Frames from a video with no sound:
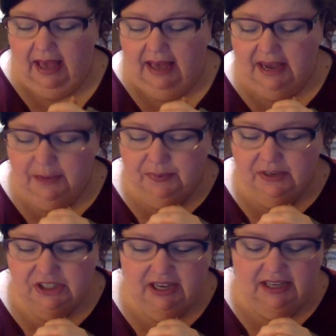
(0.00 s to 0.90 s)
And I
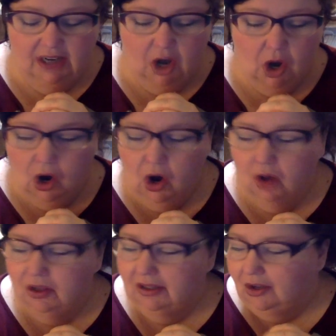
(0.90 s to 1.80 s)
appreciate
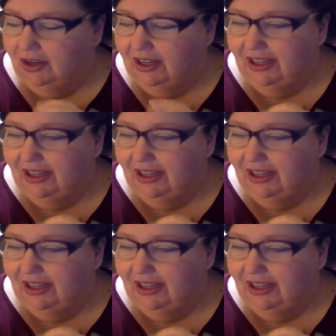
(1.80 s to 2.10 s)
all the little